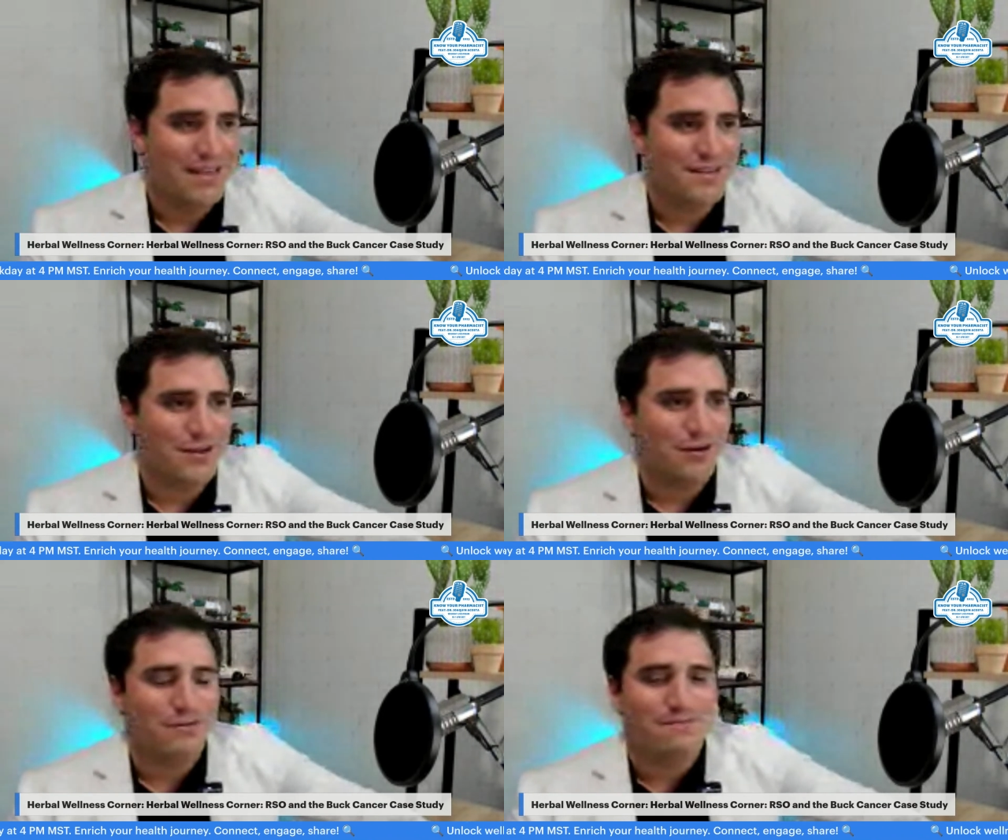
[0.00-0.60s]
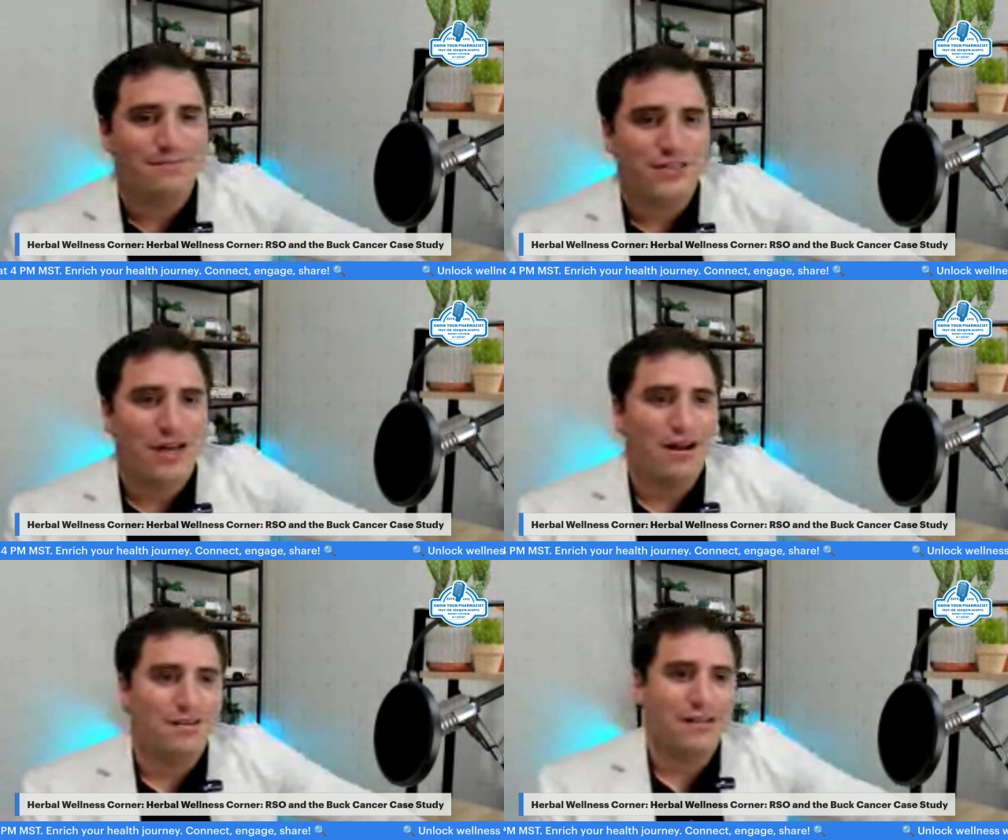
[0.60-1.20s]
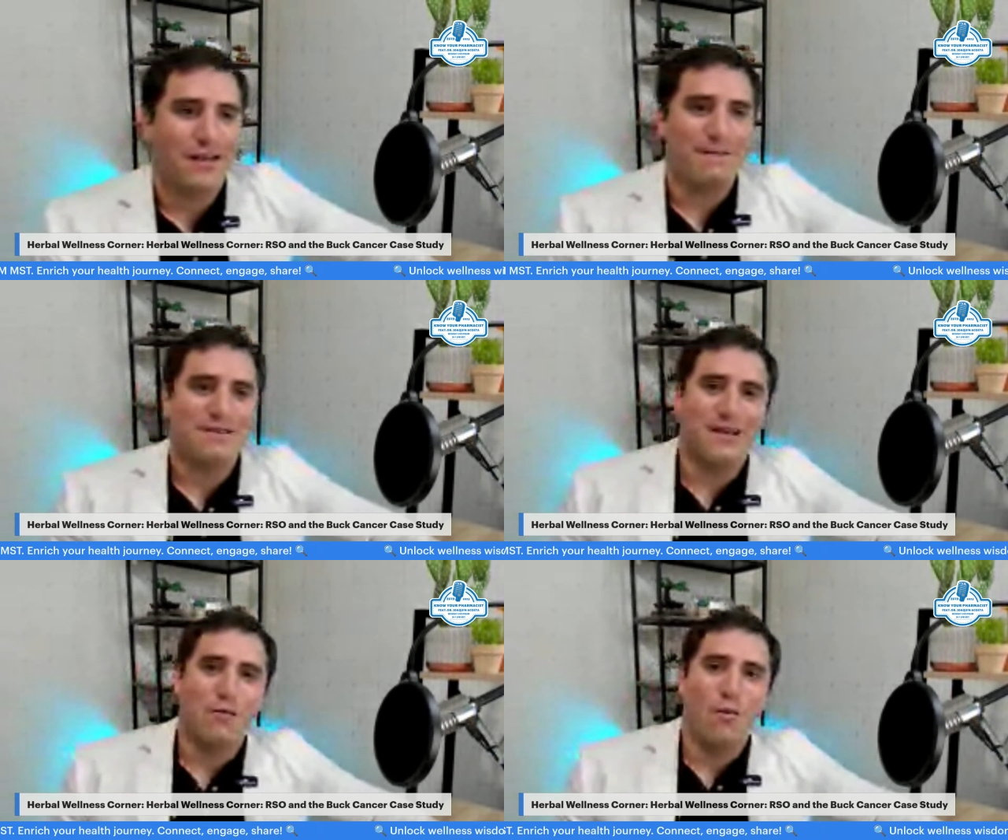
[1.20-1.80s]
So shout out to them
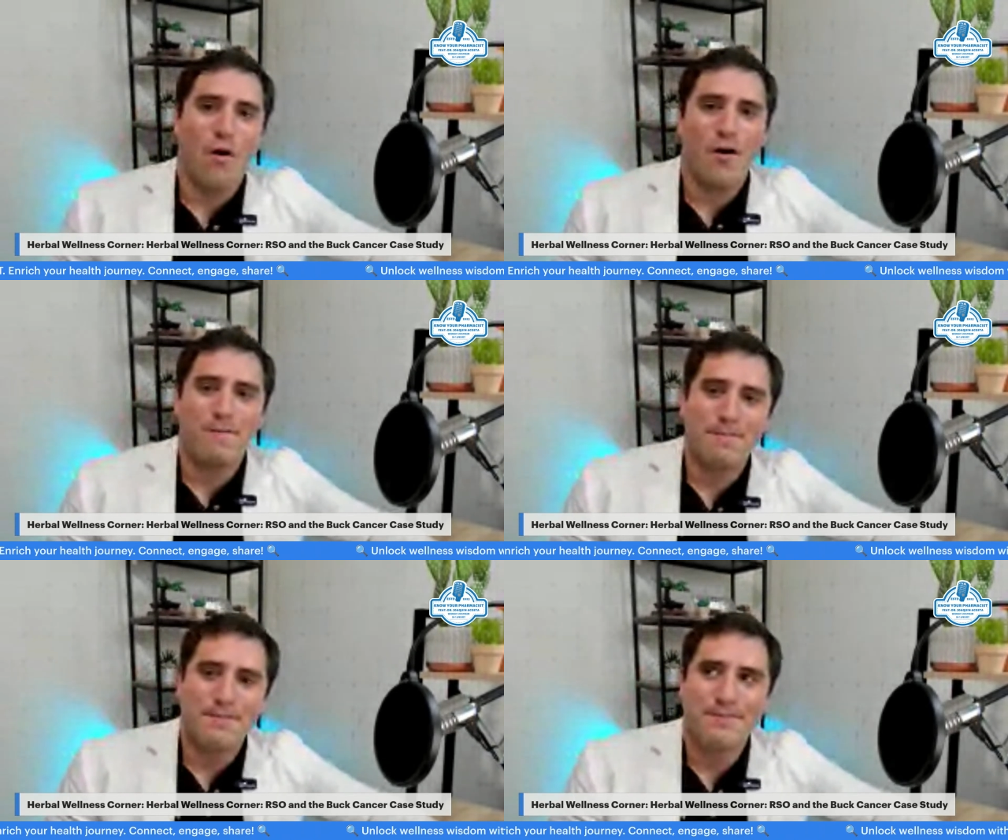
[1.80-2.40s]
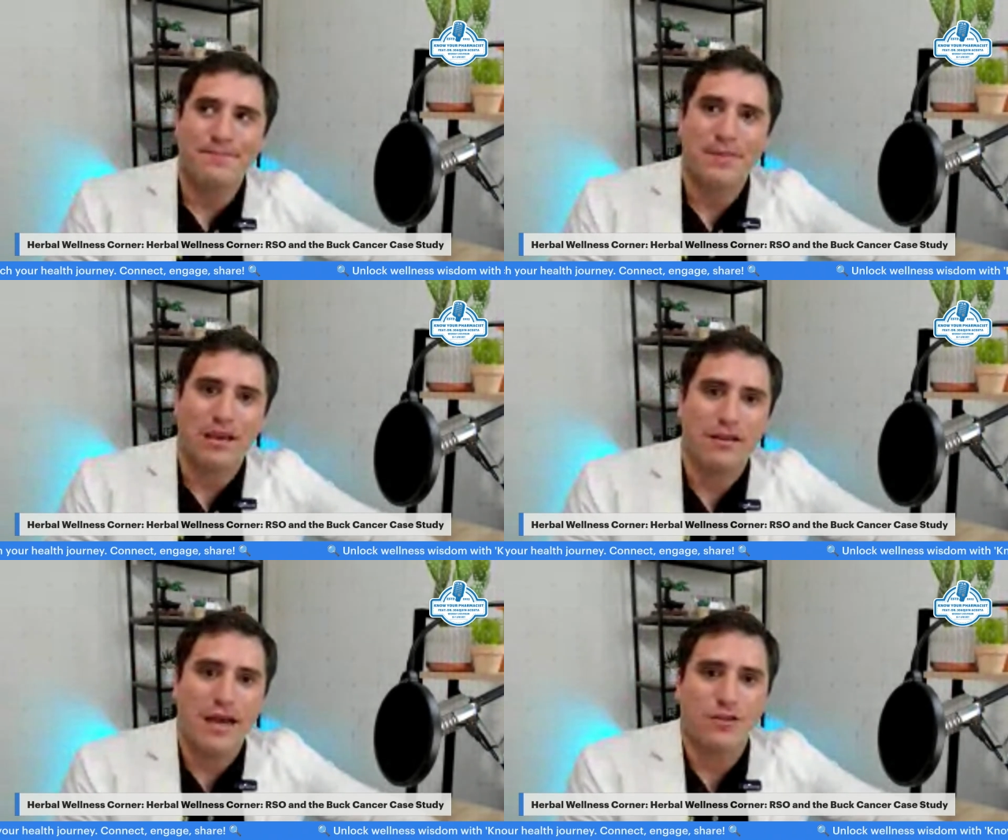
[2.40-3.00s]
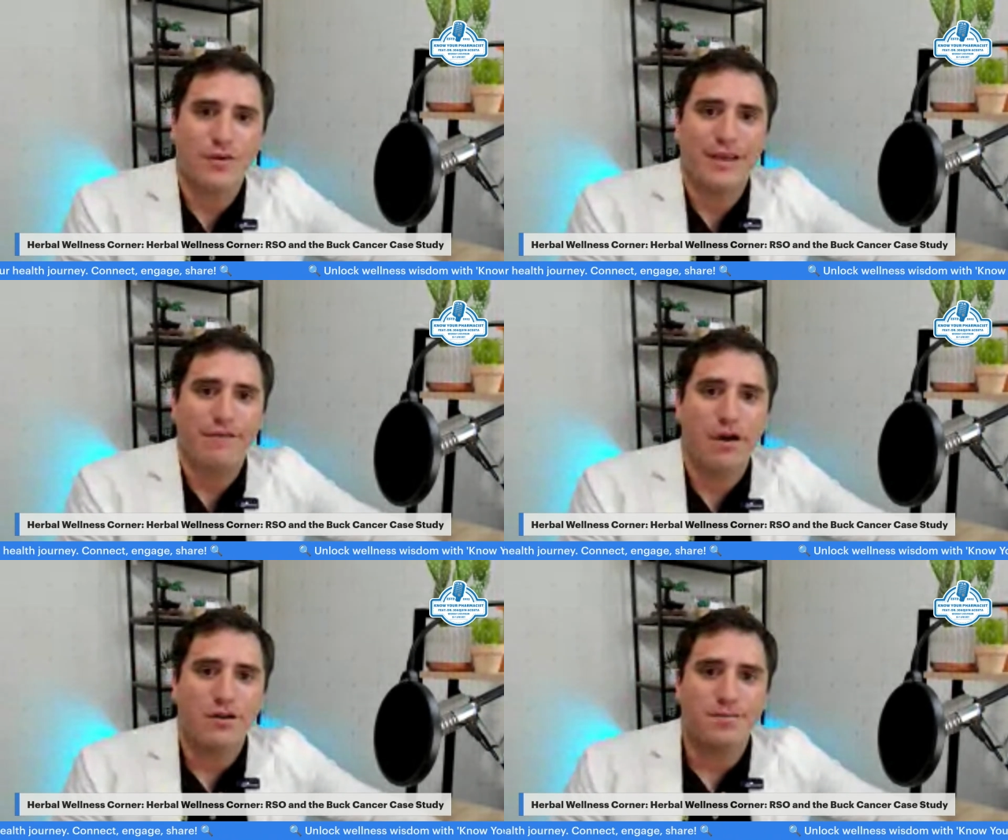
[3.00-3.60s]
as they won last week
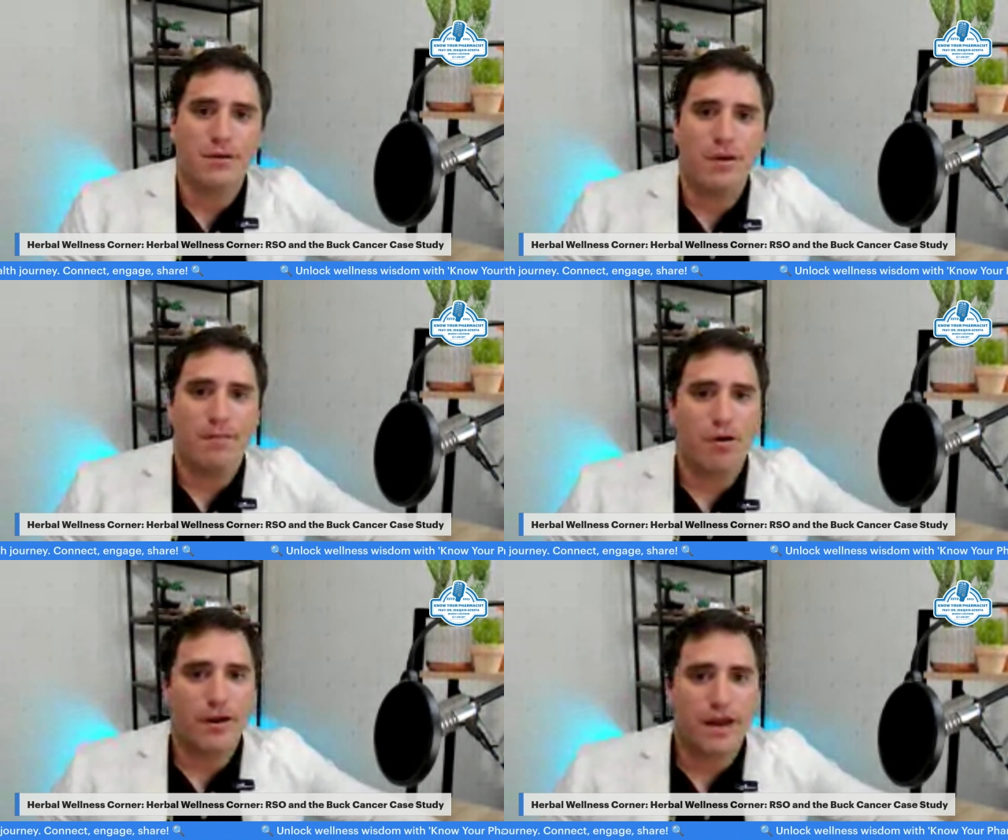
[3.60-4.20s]
at Vado Speedway Park.